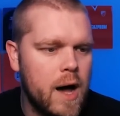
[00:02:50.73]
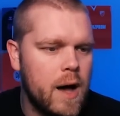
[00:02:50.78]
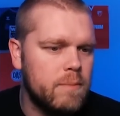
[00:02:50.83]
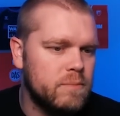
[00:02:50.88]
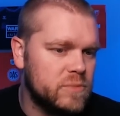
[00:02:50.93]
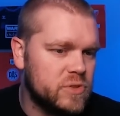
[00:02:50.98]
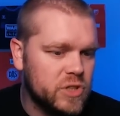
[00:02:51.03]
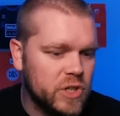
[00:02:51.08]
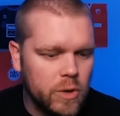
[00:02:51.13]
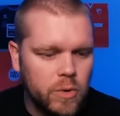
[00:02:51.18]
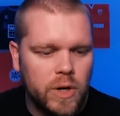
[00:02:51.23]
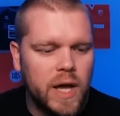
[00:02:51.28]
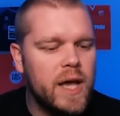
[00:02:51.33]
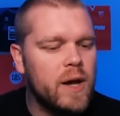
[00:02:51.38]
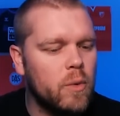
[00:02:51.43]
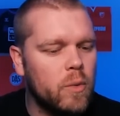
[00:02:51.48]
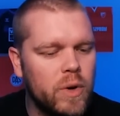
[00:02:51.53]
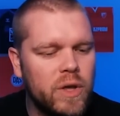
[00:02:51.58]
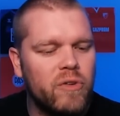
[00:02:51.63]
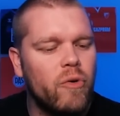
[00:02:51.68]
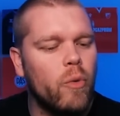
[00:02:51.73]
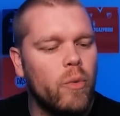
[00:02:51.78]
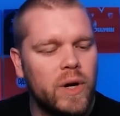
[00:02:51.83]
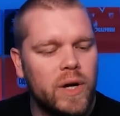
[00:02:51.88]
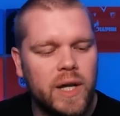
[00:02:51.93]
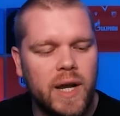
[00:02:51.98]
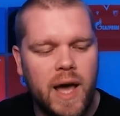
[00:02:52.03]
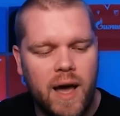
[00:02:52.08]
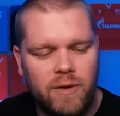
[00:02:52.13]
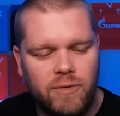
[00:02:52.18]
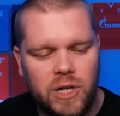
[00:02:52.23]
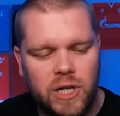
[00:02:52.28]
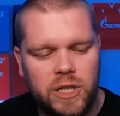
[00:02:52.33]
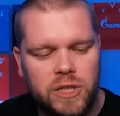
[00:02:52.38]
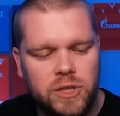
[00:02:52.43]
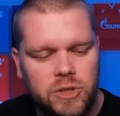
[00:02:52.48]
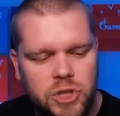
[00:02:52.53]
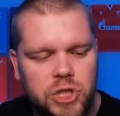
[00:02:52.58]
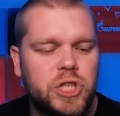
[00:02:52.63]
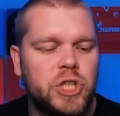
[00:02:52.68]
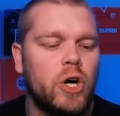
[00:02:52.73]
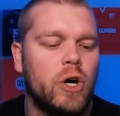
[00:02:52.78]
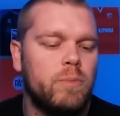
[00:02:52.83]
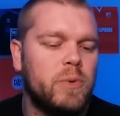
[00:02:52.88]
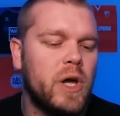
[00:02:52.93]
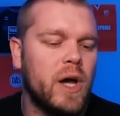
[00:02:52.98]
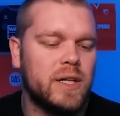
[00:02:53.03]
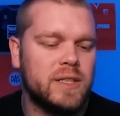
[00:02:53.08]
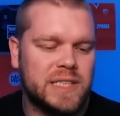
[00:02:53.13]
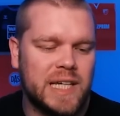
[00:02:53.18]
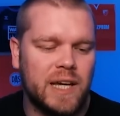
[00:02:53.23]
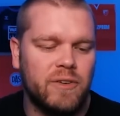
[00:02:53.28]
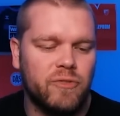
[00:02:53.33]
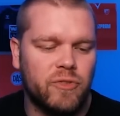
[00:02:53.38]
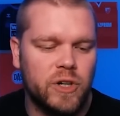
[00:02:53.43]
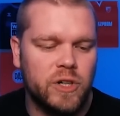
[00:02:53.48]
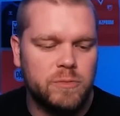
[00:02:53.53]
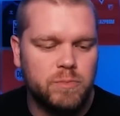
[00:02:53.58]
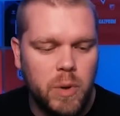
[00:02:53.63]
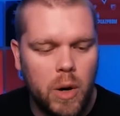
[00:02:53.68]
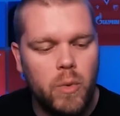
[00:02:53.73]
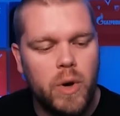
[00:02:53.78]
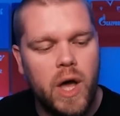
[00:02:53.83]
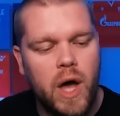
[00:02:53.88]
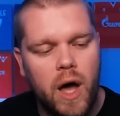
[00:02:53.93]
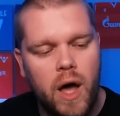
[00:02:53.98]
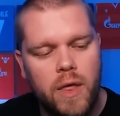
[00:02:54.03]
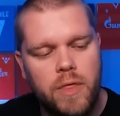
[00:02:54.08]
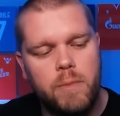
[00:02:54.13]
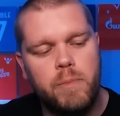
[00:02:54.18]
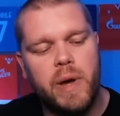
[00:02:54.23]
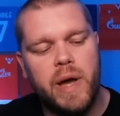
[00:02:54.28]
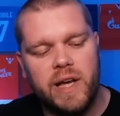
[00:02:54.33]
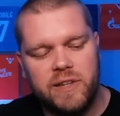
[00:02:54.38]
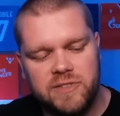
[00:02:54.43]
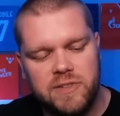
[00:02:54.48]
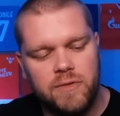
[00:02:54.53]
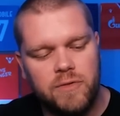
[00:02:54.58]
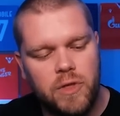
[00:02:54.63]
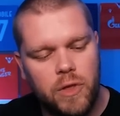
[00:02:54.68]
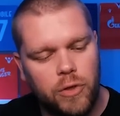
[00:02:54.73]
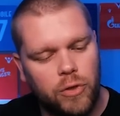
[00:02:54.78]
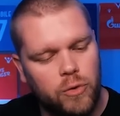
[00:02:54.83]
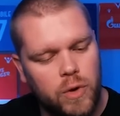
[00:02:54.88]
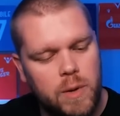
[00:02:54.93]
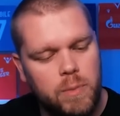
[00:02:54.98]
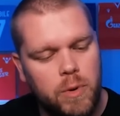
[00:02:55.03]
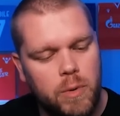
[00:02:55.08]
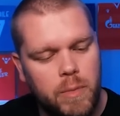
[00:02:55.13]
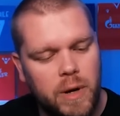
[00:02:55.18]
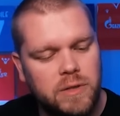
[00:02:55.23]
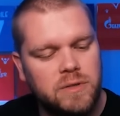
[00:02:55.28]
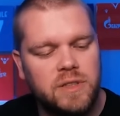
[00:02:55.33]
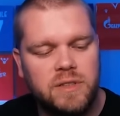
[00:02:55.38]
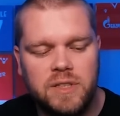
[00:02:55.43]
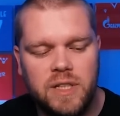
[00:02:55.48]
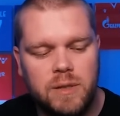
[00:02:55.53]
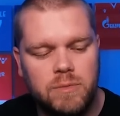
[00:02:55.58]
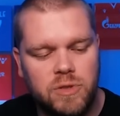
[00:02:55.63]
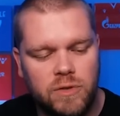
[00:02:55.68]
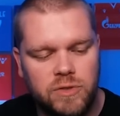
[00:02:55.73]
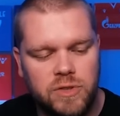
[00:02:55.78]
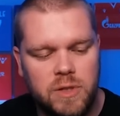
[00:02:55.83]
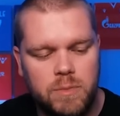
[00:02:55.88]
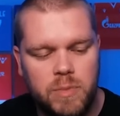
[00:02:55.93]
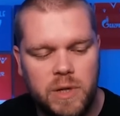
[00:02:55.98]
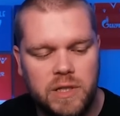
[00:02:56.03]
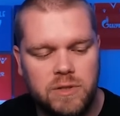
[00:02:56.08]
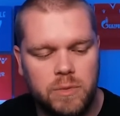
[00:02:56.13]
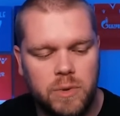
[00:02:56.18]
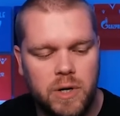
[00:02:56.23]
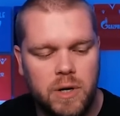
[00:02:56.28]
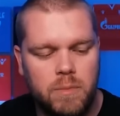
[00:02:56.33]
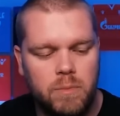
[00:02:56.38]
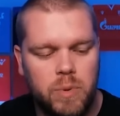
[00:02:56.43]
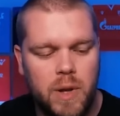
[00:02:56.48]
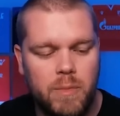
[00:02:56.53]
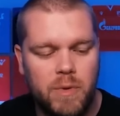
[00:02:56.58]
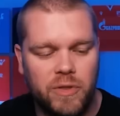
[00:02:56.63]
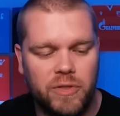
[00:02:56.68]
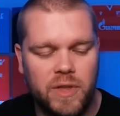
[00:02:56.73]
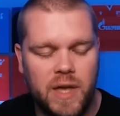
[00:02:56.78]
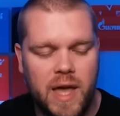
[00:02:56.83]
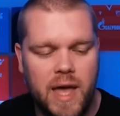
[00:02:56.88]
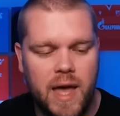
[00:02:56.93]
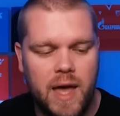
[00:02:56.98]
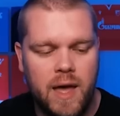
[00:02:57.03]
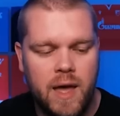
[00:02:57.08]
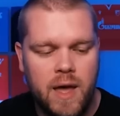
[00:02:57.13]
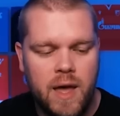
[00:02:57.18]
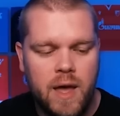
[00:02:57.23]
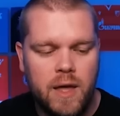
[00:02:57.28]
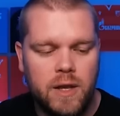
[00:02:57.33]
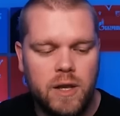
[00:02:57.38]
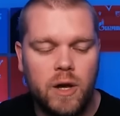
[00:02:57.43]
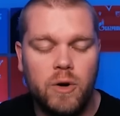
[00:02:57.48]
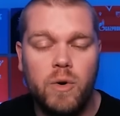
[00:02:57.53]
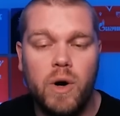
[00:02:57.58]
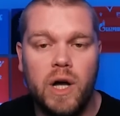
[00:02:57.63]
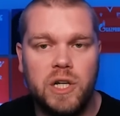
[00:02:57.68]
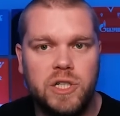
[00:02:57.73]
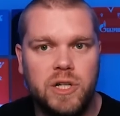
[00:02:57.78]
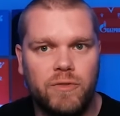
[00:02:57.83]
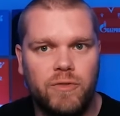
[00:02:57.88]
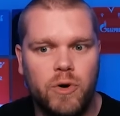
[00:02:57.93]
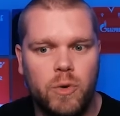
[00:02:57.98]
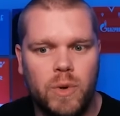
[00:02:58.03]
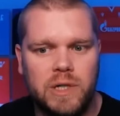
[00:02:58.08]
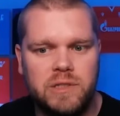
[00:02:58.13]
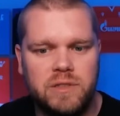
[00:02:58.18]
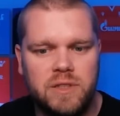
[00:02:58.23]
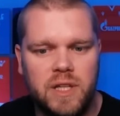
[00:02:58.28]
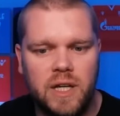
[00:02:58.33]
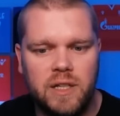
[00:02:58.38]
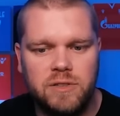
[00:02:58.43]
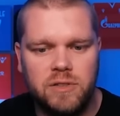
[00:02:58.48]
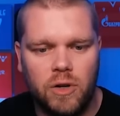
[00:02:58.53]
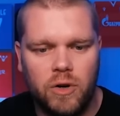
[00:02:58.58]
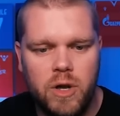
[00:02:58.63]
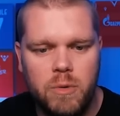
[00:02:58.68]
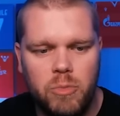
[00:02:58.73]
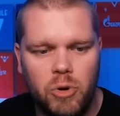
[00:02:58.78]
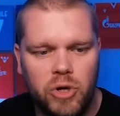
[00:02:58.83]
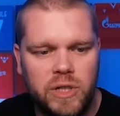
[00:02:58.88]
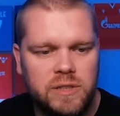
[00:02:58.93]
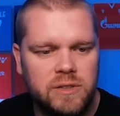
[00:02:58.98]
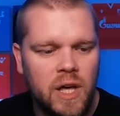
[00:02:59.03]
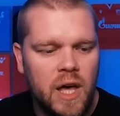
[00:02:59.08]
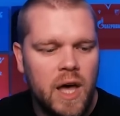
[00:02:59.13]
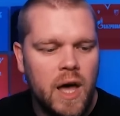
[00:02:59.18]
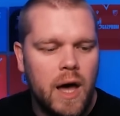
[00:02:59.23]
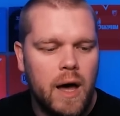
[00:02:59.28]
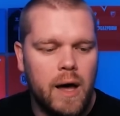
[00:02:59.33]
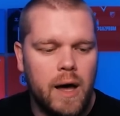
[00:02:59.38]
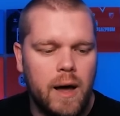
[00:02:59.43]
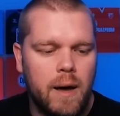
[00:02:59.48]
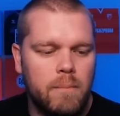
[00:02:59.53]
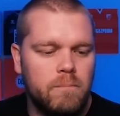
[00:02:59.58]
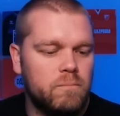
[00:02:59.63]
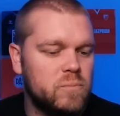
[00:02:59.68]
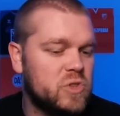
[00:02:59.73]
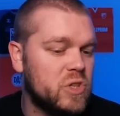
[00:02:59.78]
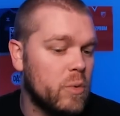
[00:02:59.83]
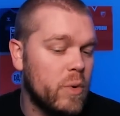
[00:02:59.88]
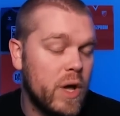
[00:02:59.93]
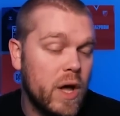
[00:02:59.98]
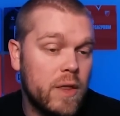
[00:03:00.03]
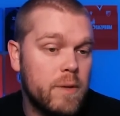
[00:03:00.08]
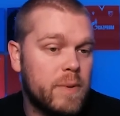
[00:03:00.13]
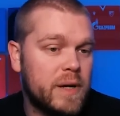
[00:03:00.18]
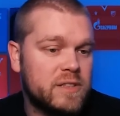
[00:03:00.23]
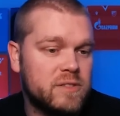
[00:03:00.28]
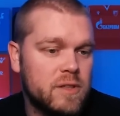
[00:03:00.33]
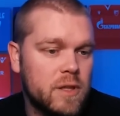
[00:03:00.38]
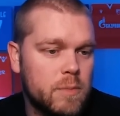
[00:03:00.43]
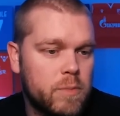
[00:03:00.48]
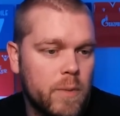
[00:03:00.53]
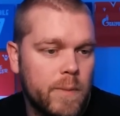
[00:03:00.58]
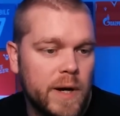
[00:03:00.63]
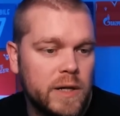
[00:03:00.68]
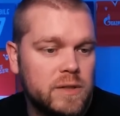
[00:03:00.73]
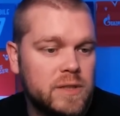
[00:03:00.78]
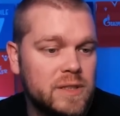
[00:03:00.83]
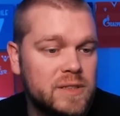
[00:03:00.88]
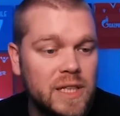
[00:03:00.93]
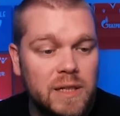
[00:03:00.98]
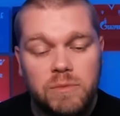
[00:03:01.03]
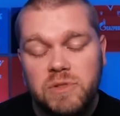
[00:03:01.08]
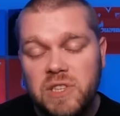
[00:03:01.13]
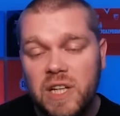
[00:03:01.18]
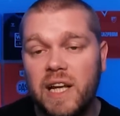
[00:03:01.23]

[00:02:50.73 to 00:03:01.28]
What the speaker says: So we're going to have our job cut out for us, but we are the best of the 3 promoted teams. Obviously, Peterborough and Plymouth are here. No Sheffield Wednesday. Sorry, boys. So we are the best of the promoted teams.